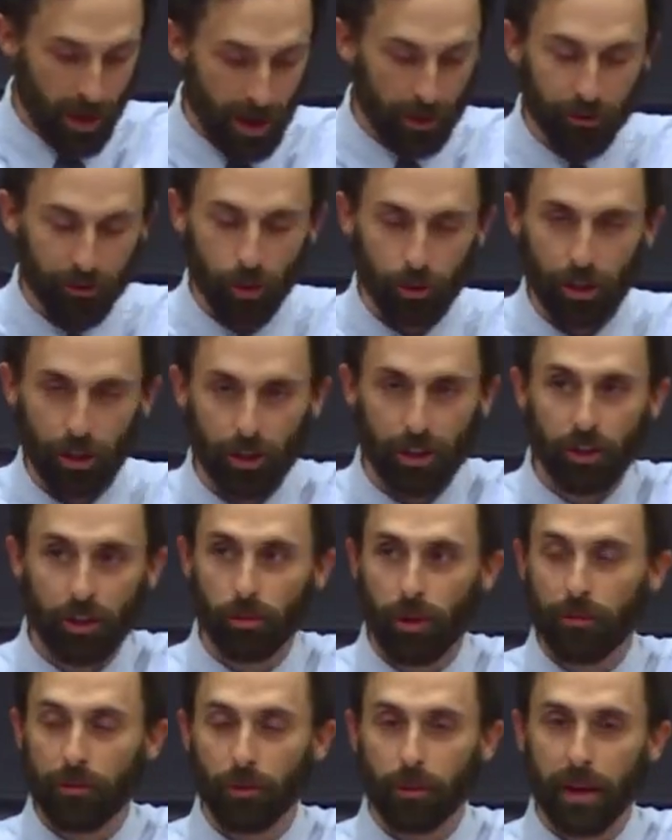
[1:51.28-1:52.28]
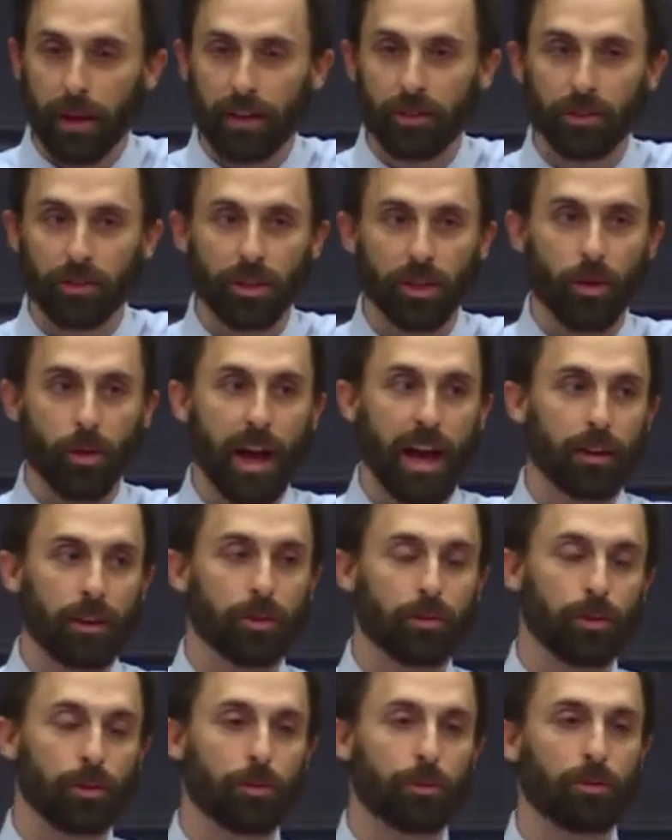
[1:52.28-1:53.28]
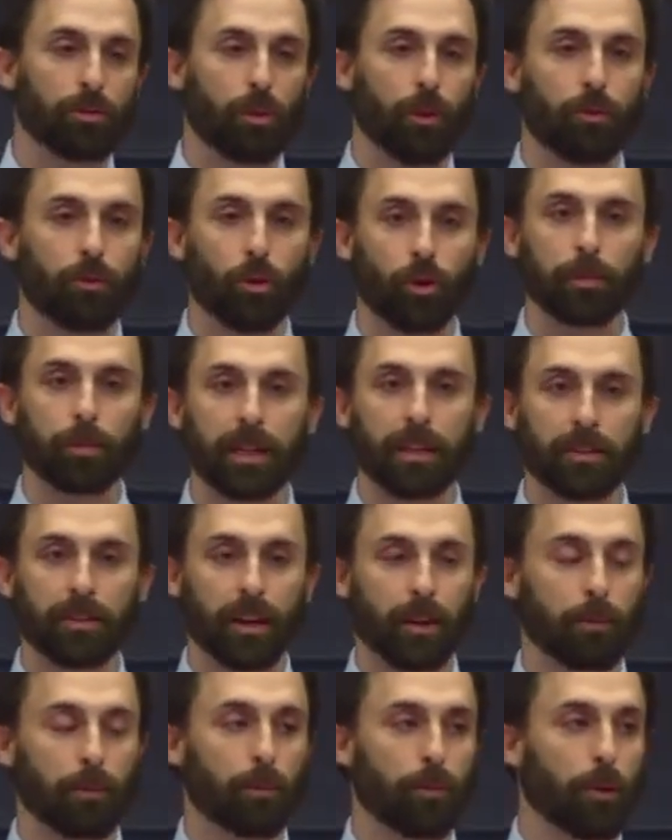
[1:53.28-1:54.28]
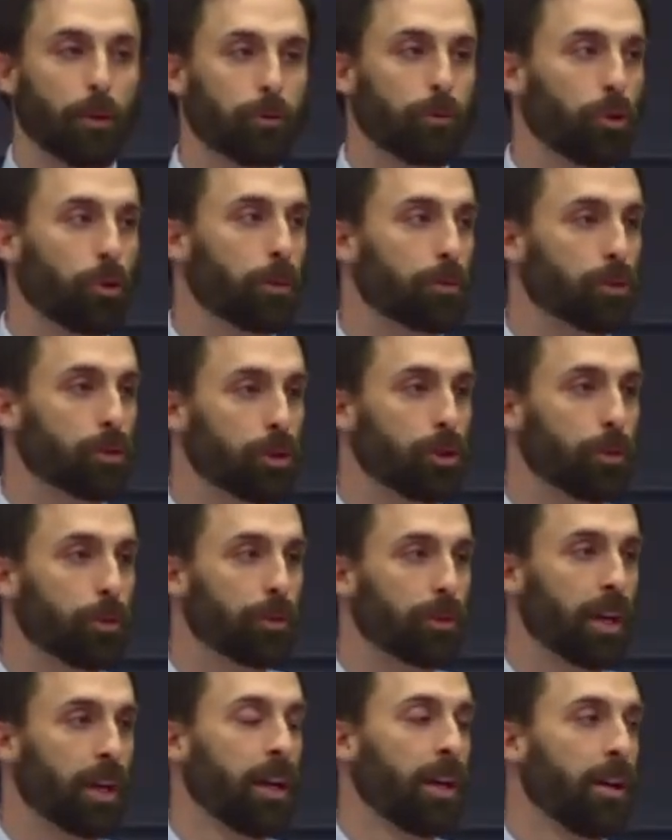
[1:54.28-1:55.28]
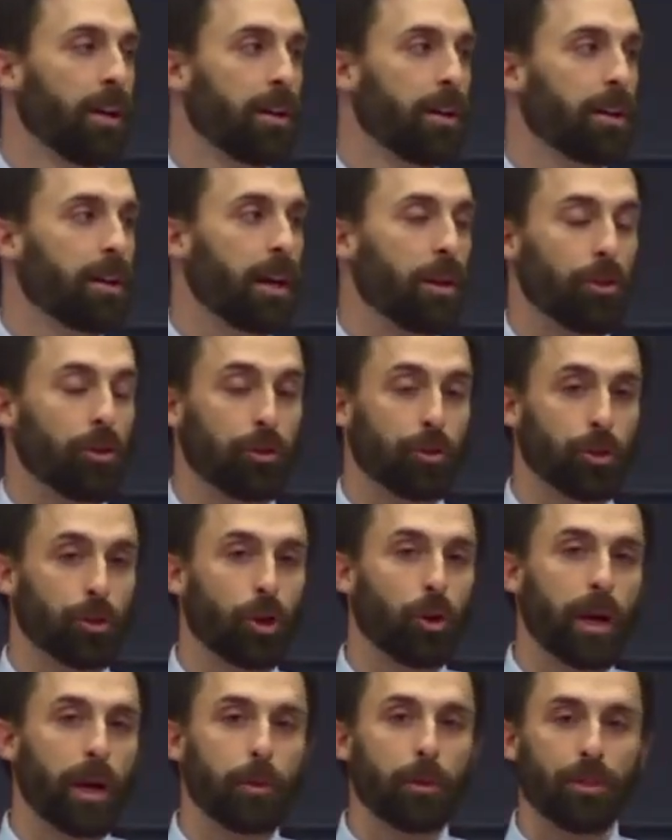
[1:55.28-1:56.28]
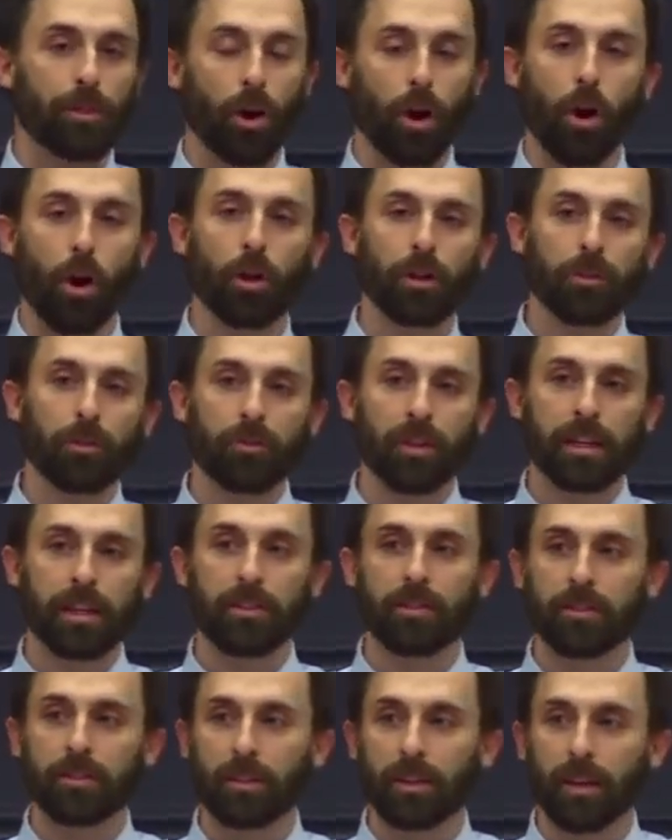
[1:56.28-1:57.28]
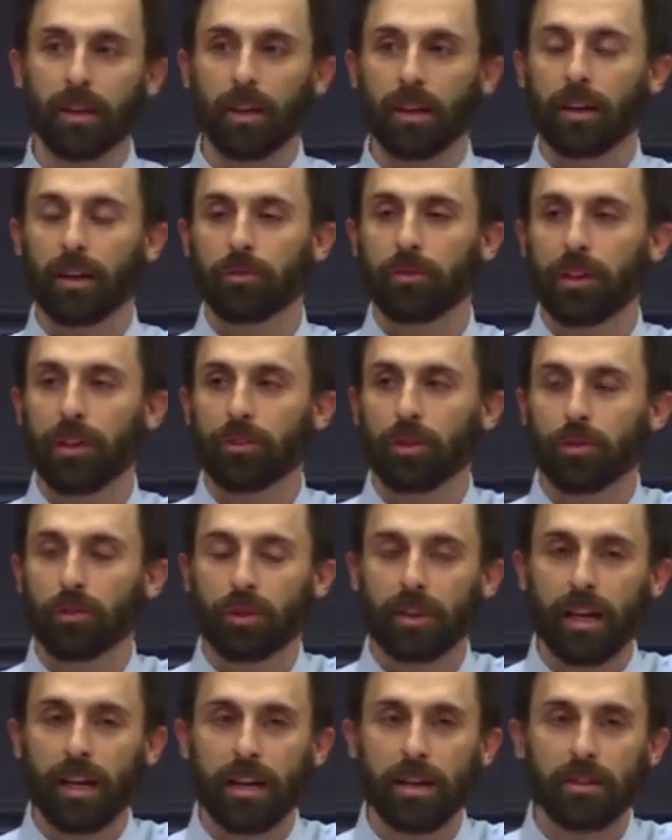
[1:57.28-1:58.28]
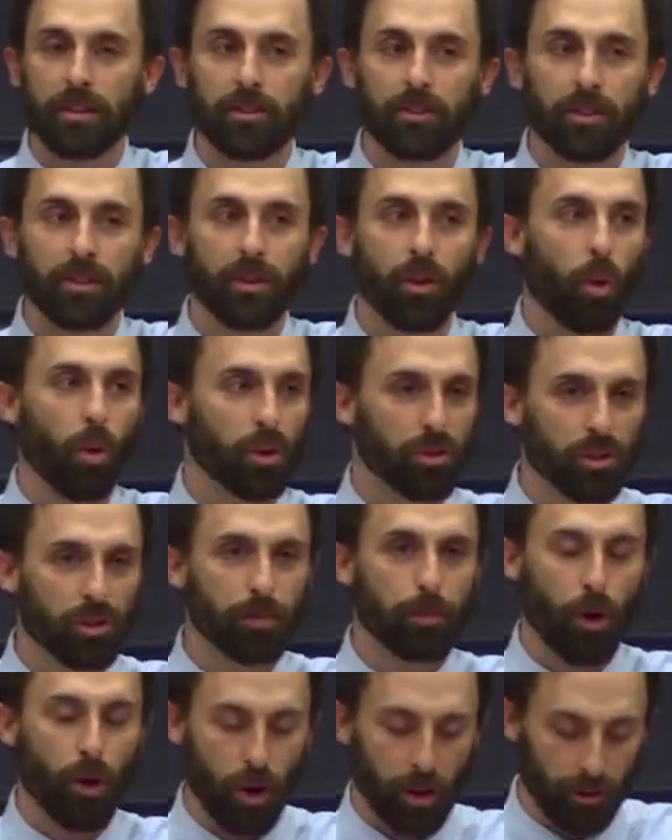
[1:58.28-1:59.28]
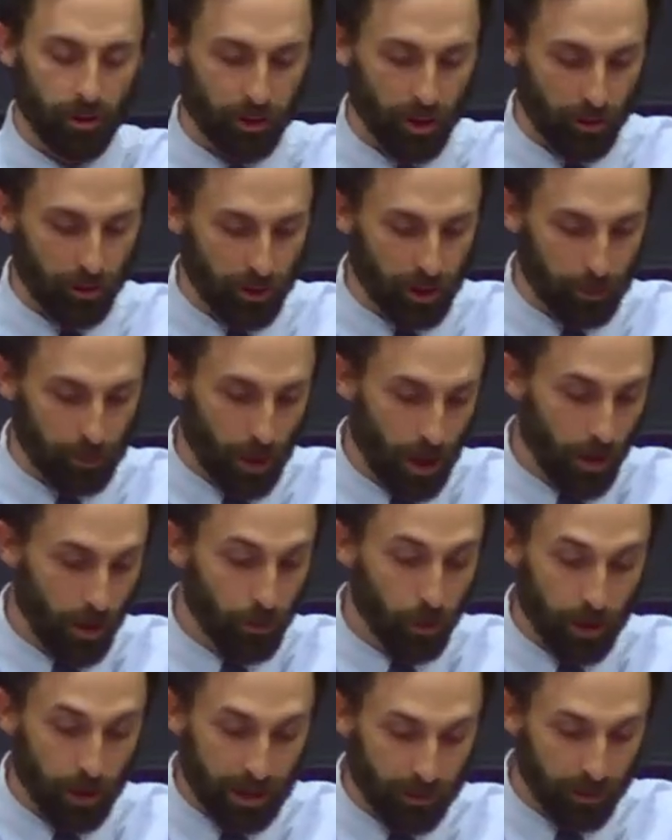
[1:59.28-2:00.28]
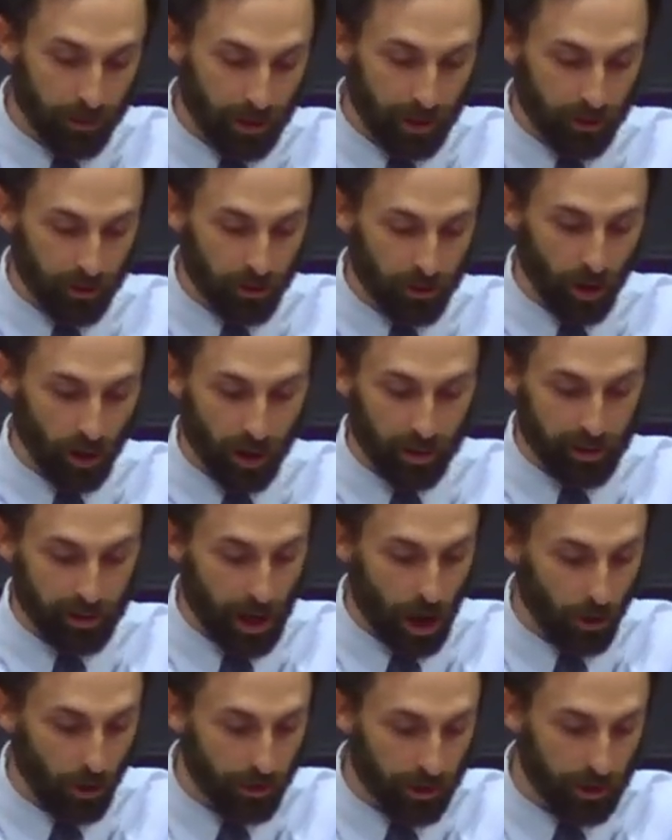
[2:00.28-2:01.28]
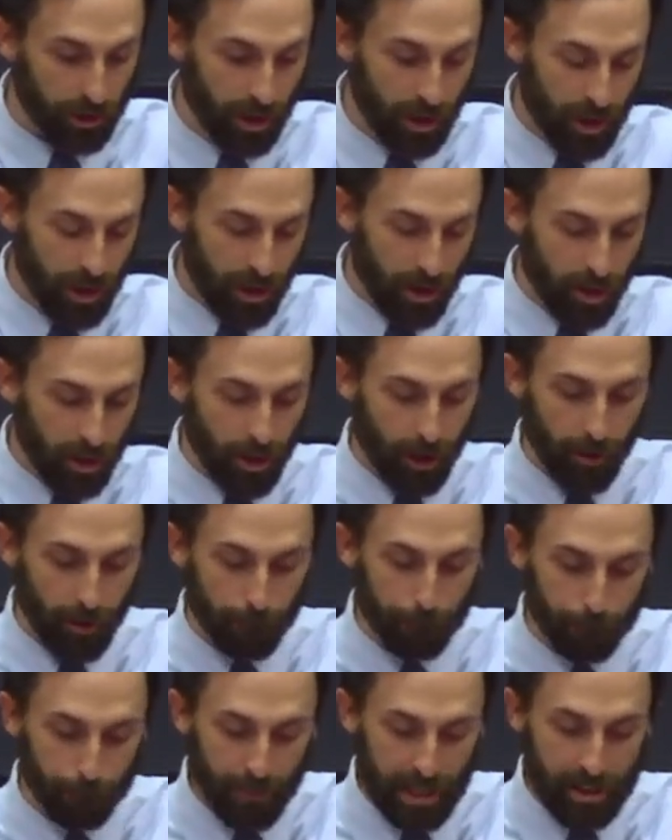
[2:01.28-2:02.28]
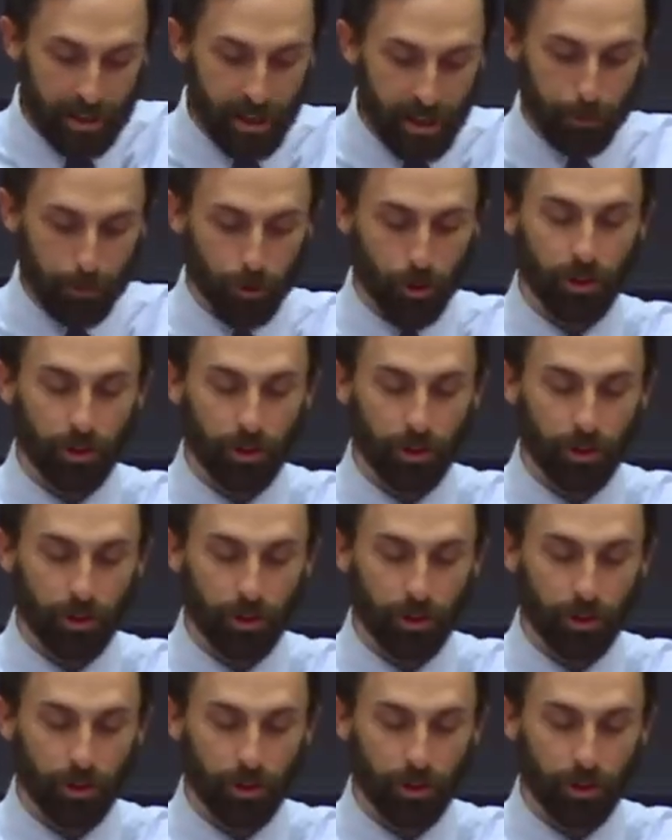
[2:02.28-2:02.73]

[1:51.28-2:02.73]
And so during the Reformation, you had groups, reformed groups, either do away with all of these festival days or just parts of them. For instance, John Calvin, he kept